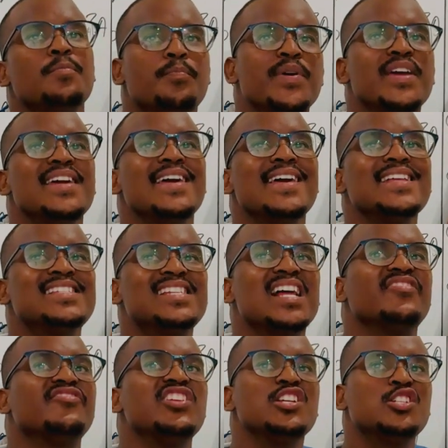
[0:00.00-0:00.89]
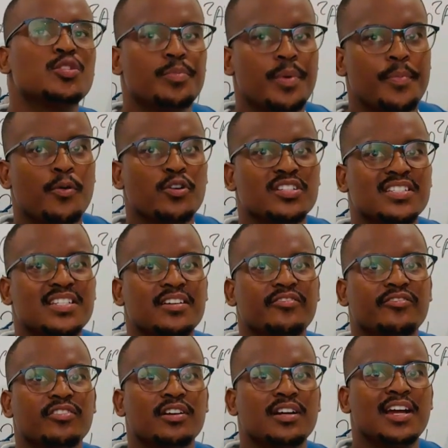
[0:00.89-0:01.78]
B itself needs to be positive.
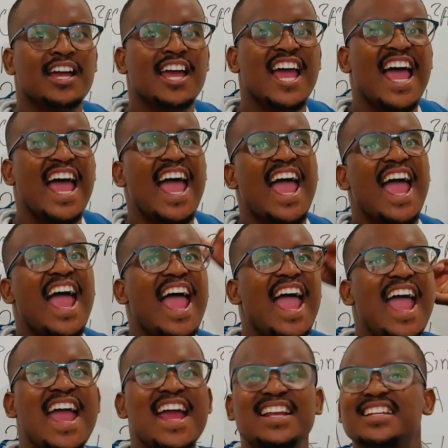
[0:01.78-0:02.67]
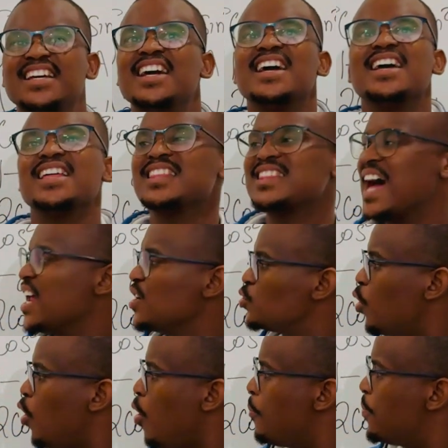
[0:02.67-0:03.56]
And that